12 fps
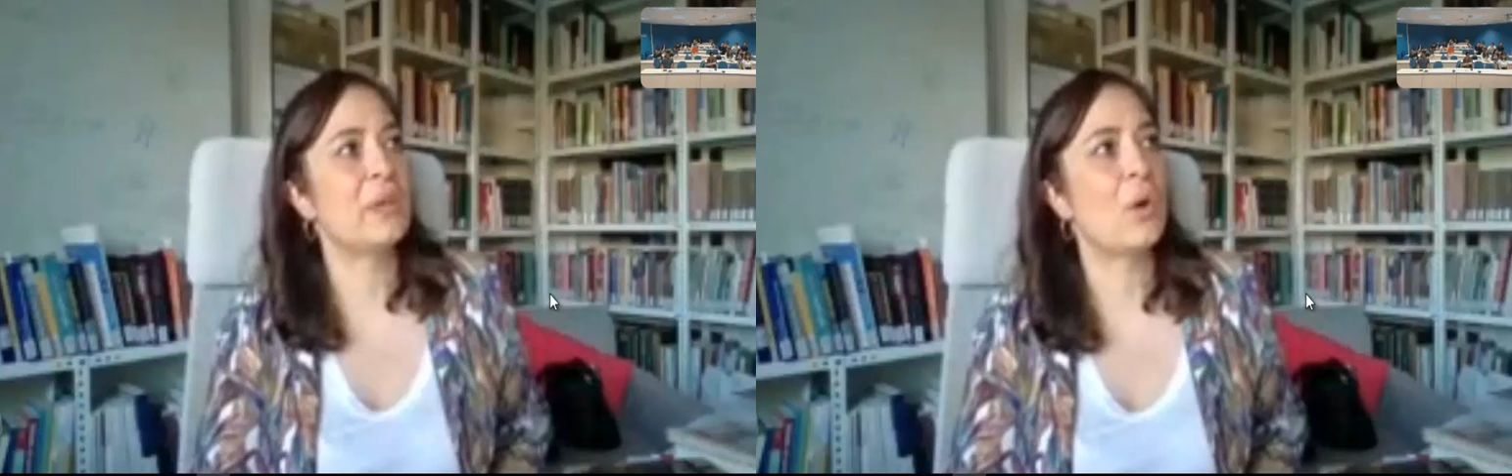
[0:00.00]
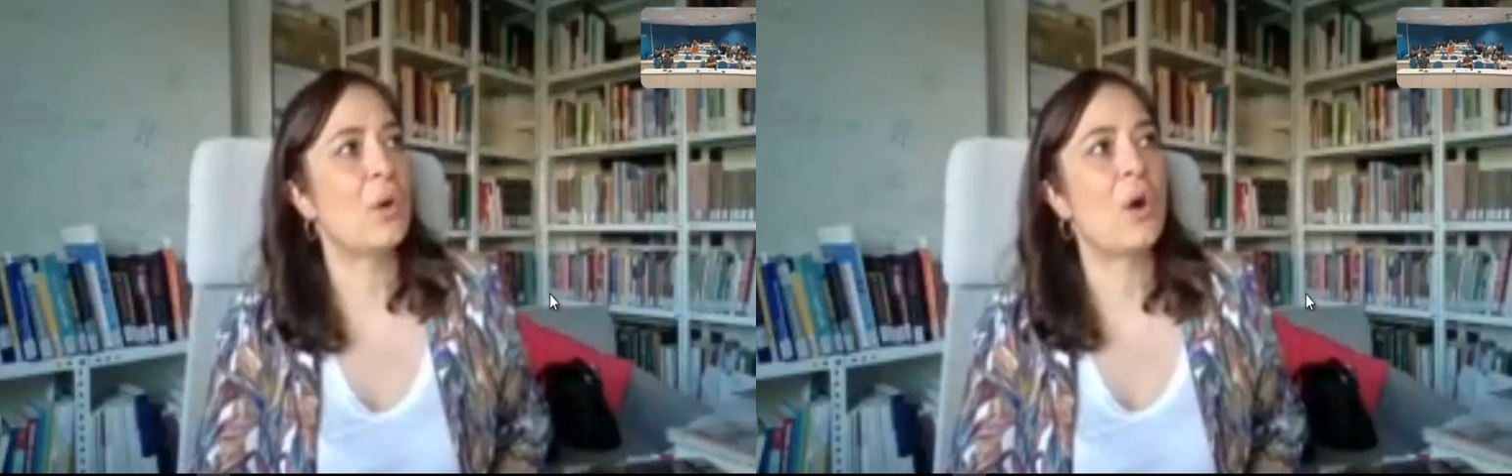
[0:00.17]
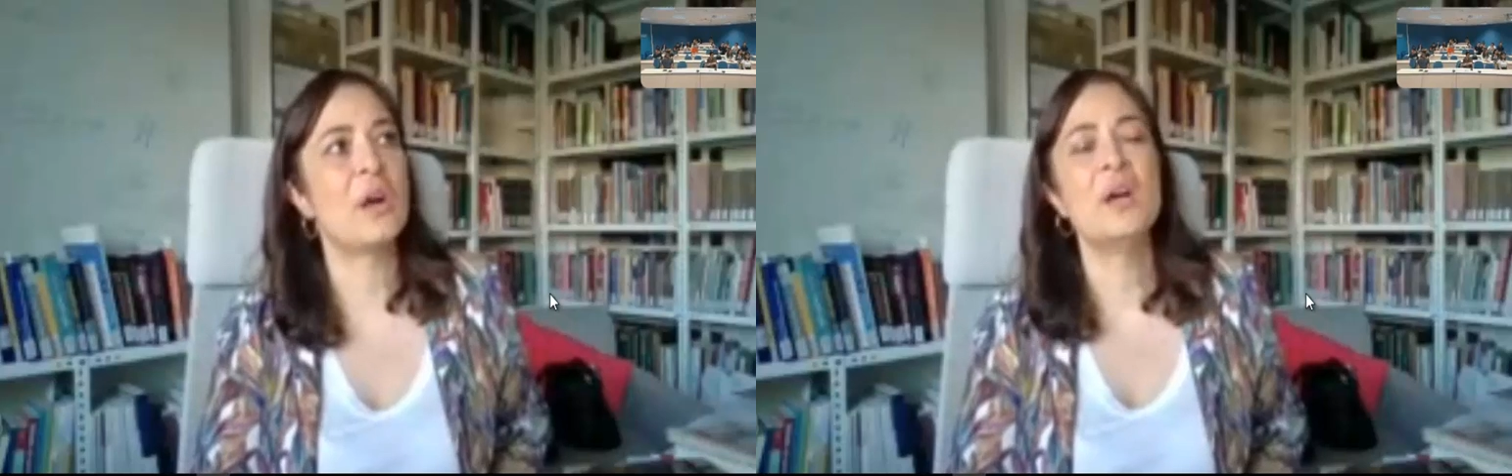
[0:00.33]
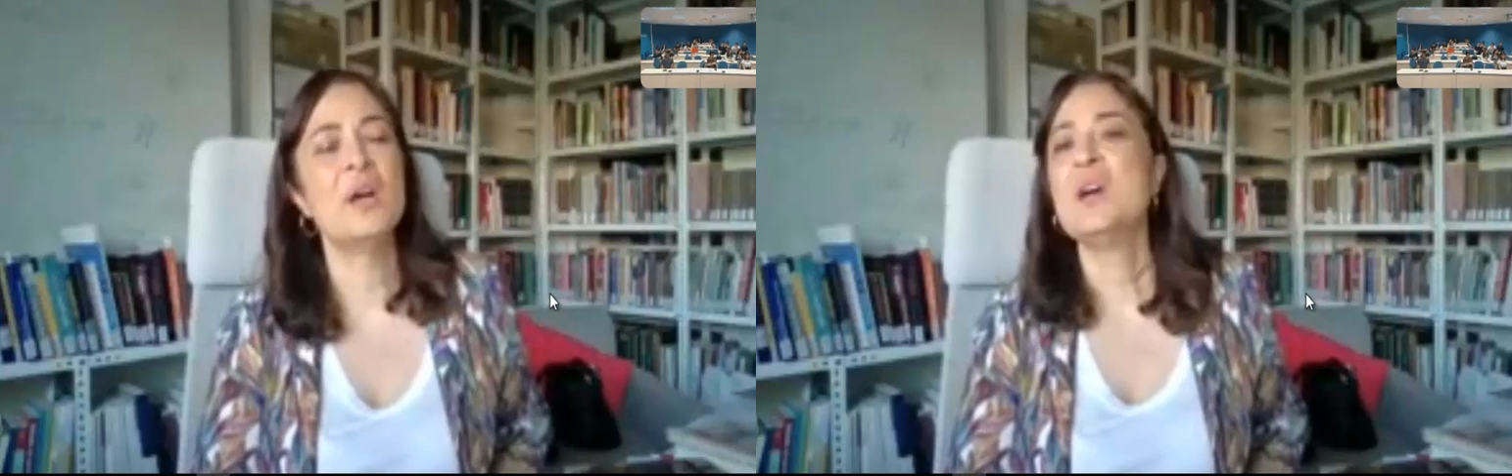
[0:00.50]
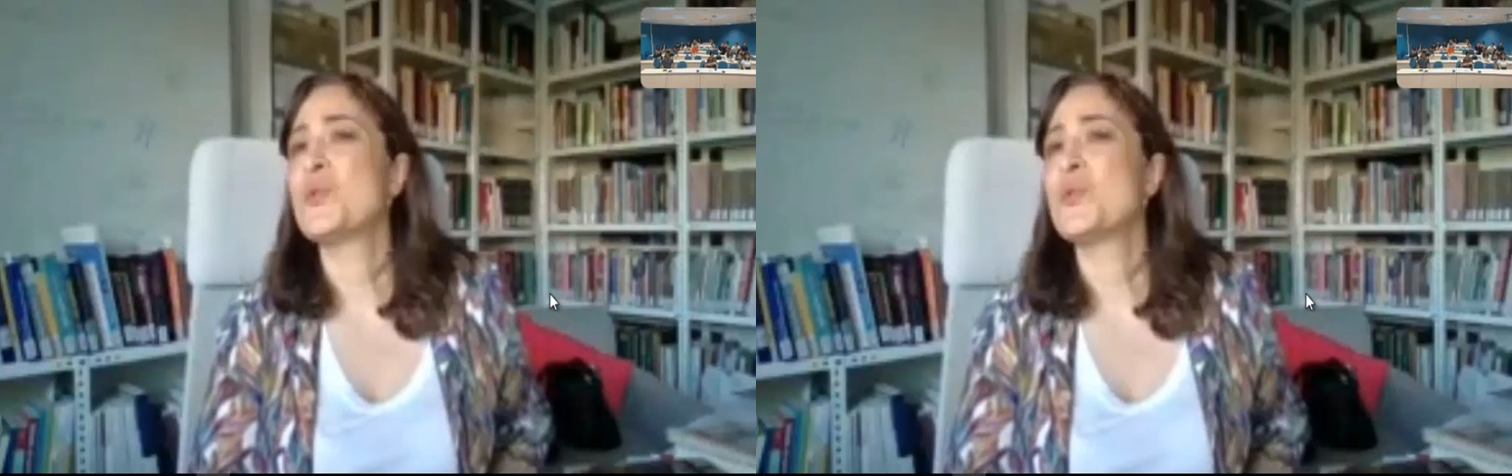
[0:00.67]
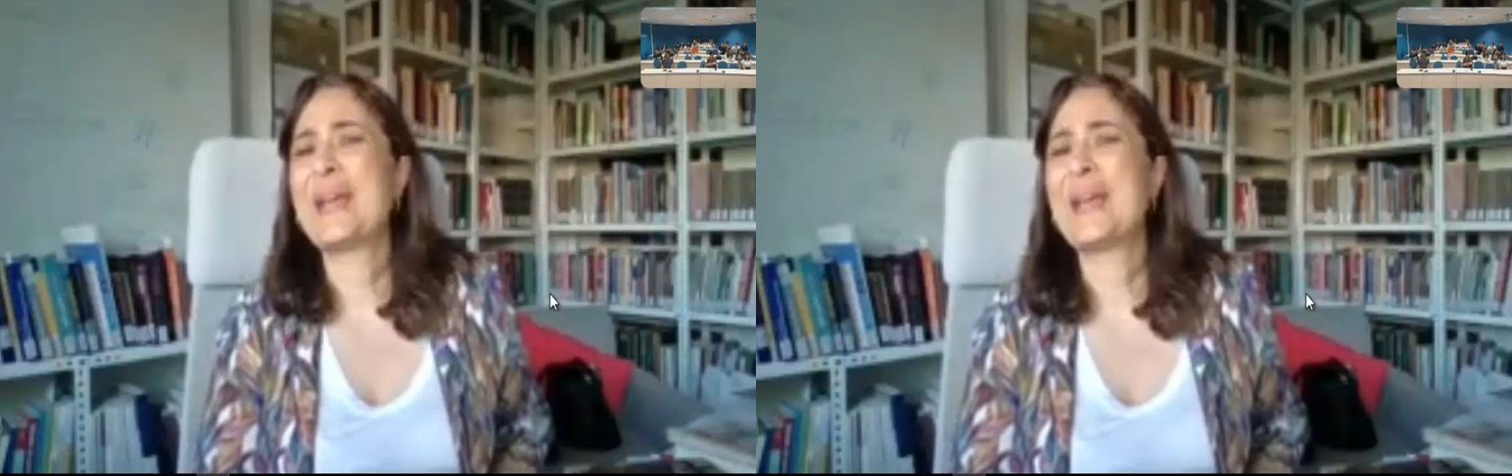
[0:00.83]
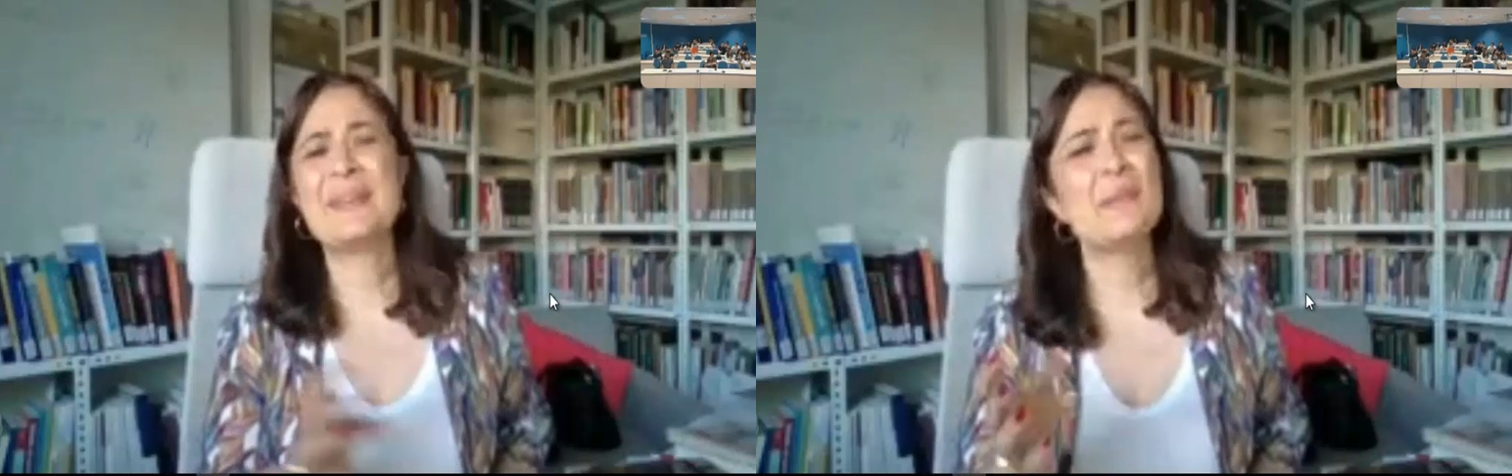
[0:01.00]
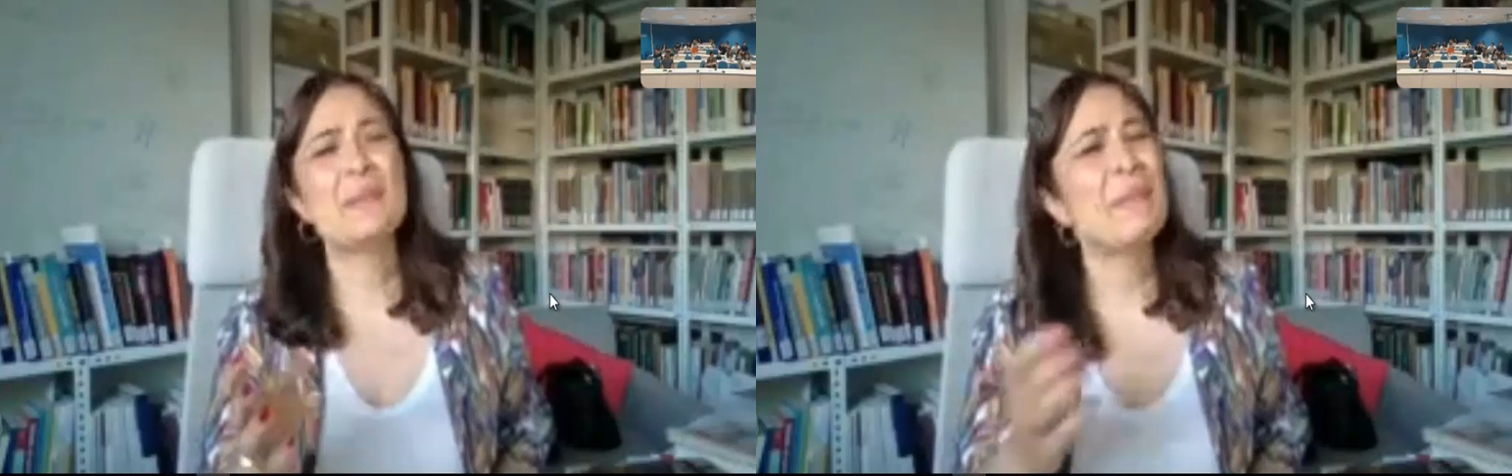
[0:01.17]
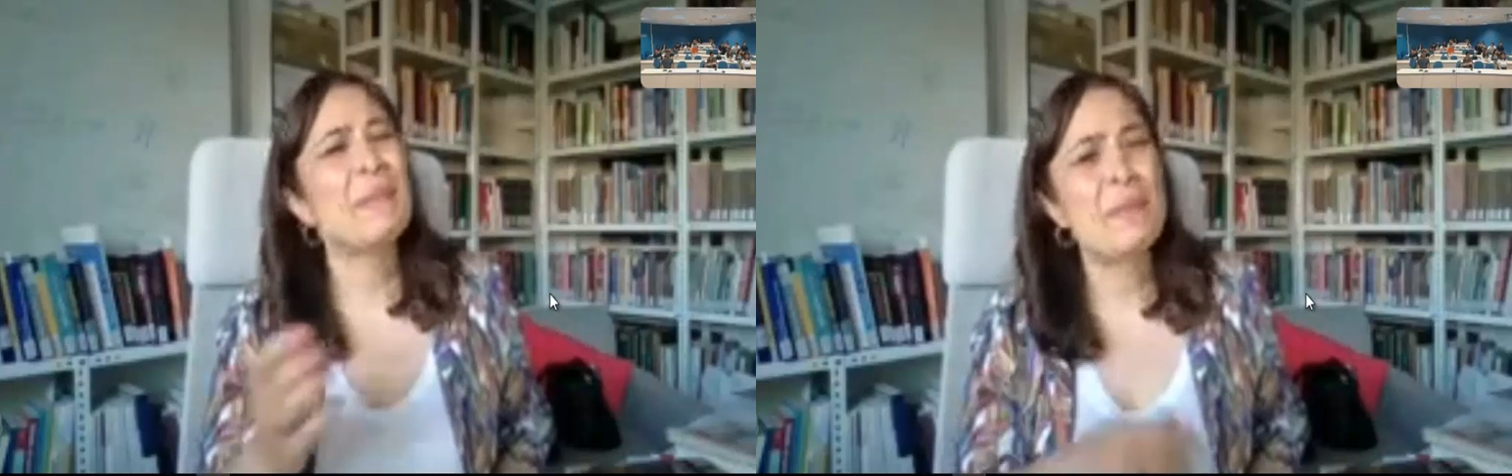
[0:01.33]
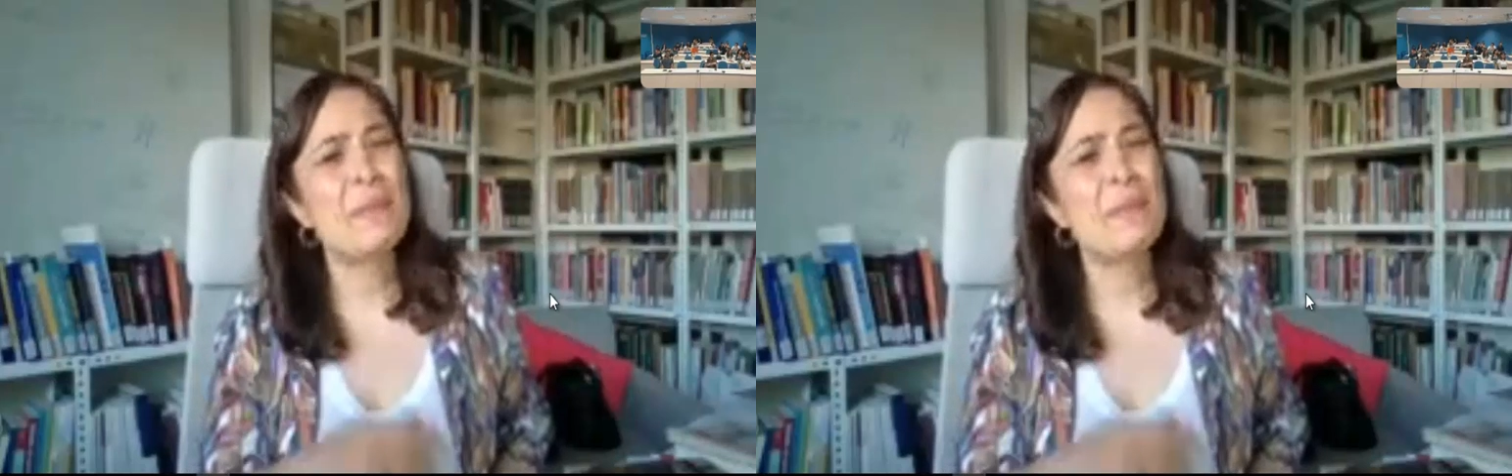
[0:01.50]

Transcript: paradigm model or